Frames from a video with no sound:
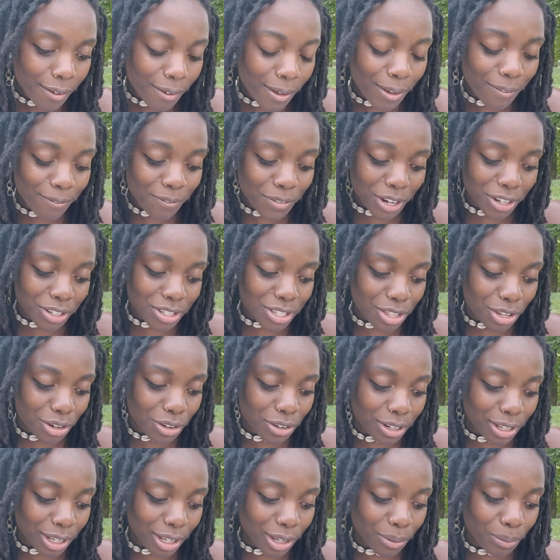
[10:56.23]
in verse
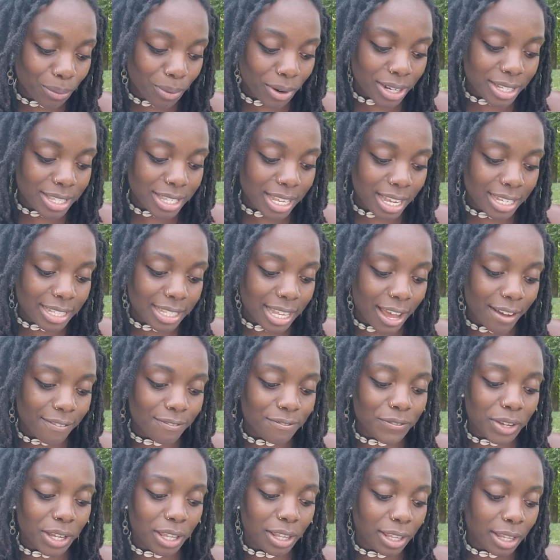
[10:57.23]
30, where it says that
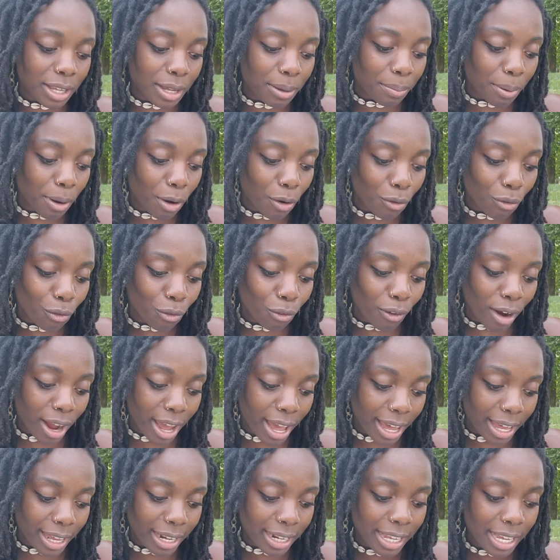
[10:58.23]
Philip
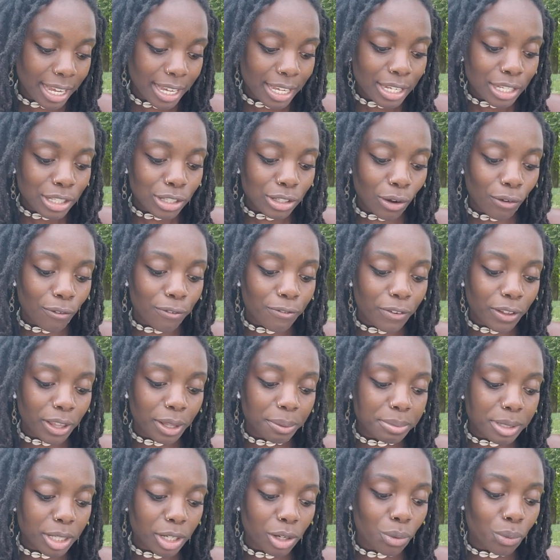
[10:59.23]
ran. So
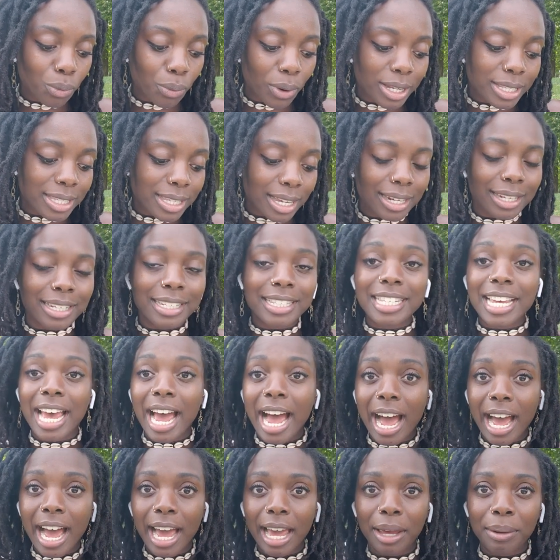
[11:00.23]
Philip didn't waste any
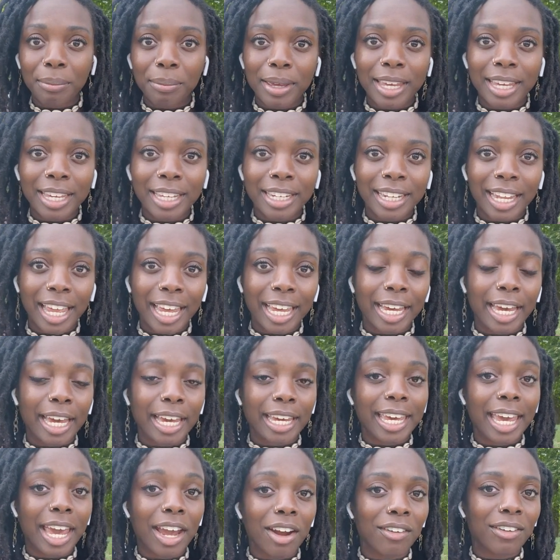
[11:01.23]
time in like
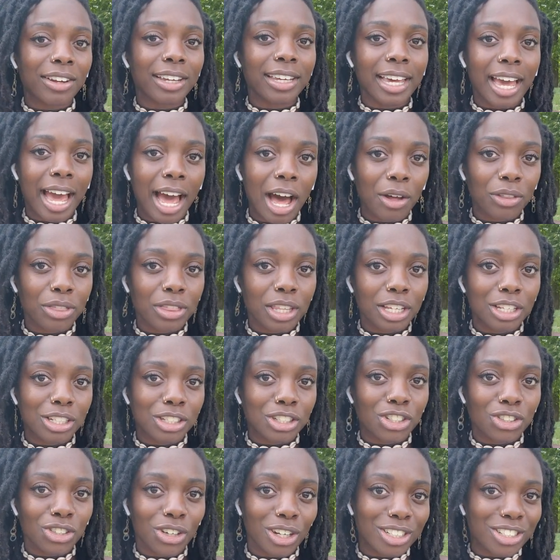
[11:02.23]
carrying out the
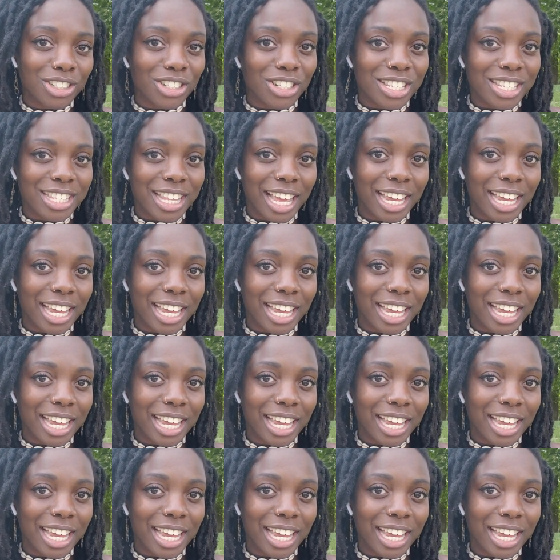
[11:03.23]
instructions